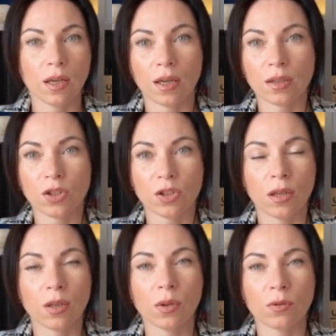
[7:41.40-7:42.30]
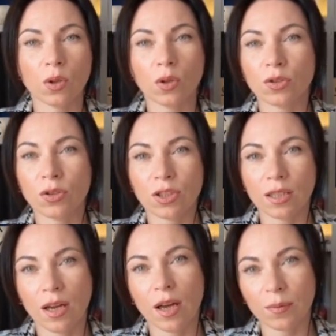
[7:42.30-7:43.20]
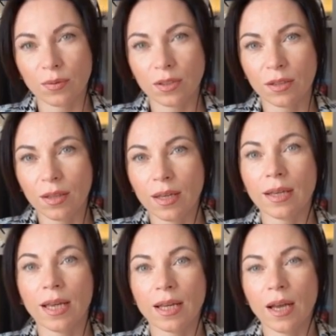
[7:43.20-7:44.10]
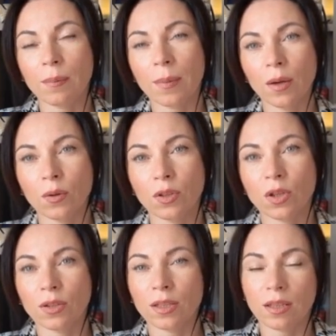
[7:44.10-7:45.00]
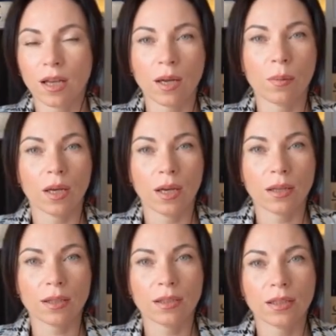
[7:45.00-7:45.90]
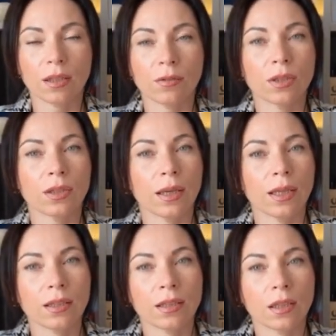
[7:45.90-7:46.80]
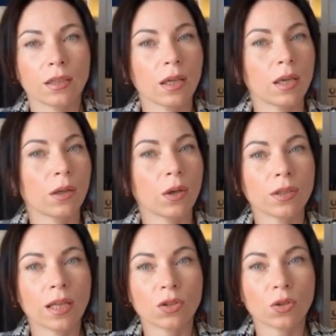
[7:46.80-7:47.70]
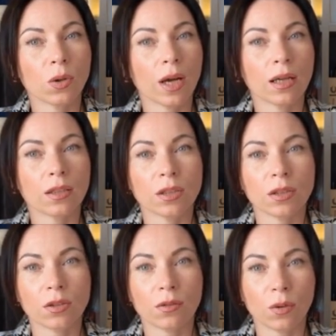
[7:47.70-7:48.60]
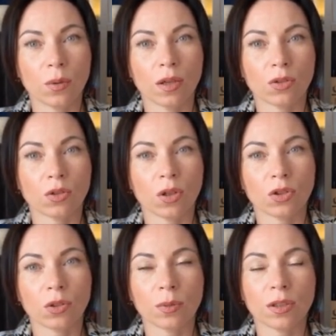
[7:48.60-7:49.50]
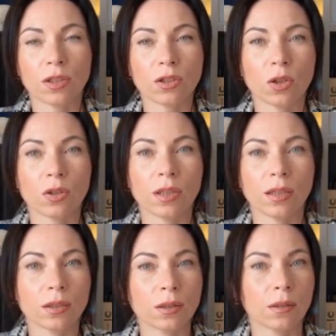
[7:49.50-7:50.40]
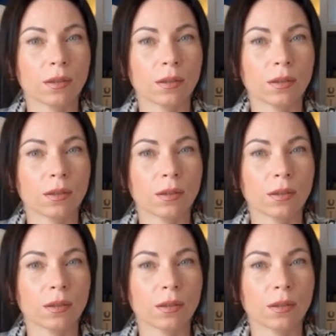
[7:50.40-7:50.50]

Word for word: Additionally, we've launched Zia Hubs, an AI-powered content hub that delivers instant, contextual answers from unstructured business content.